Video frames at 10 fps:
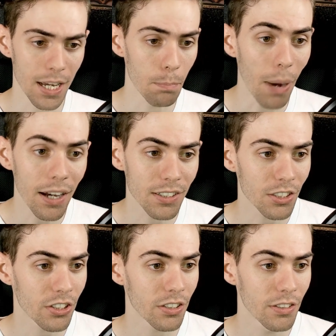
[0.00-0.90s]

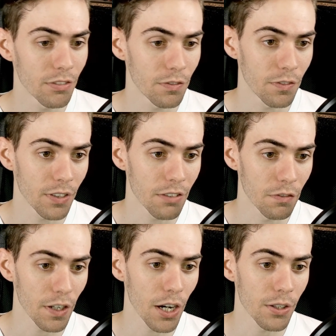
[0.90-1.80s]
punched
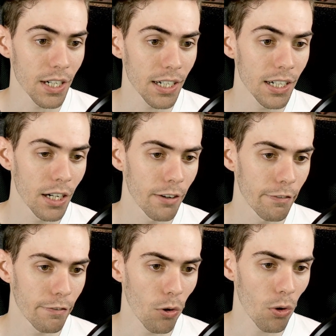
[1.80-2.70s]
Fiona
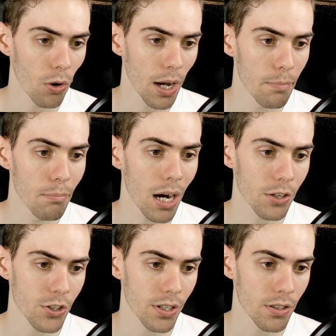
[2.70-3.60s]
for a
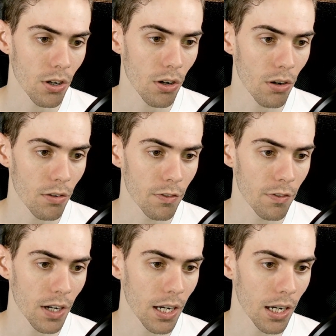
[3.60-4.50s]
margin of
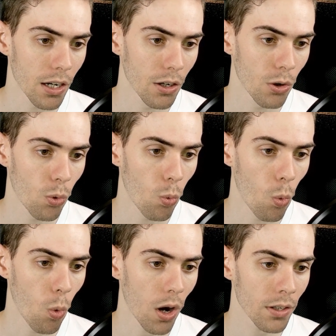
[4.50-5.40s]

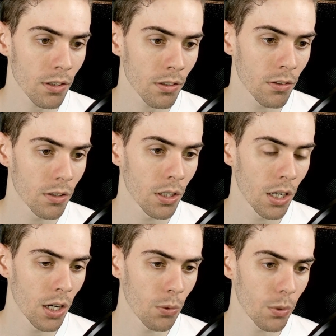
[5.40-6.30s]
1,
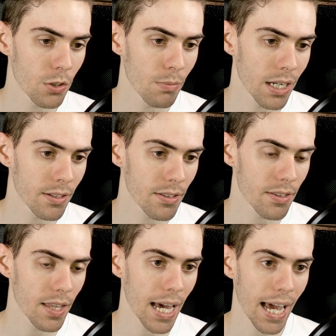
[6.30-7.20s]
which means
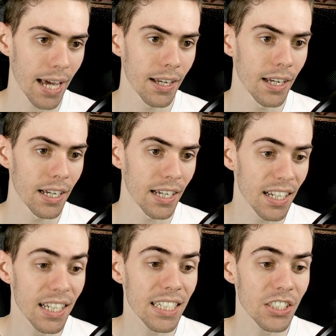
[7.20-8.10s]
that
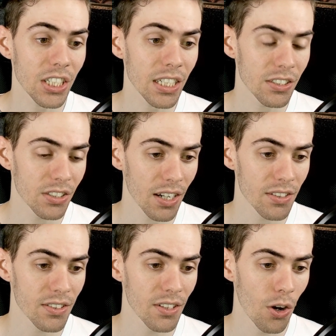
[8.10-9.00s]
Elijah
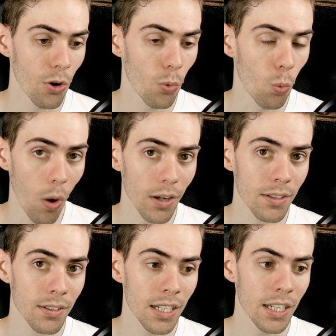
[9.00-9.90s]
does
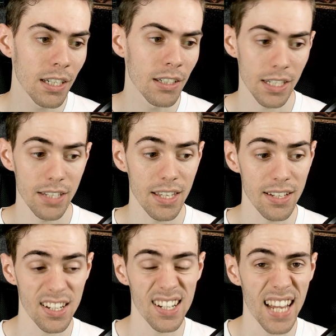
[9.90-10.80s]
1, in
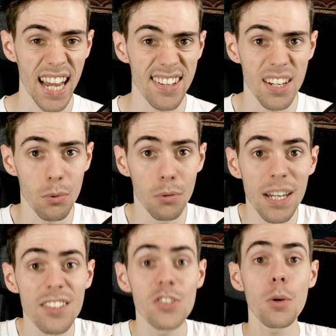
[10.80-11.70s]
this case it would
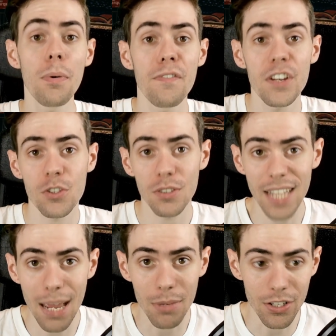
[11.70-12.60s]
be superficial
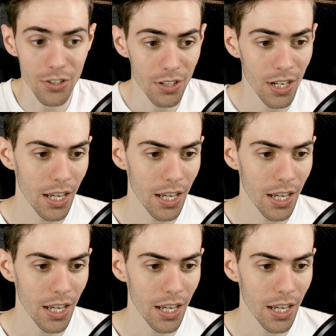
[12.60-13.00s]
damage.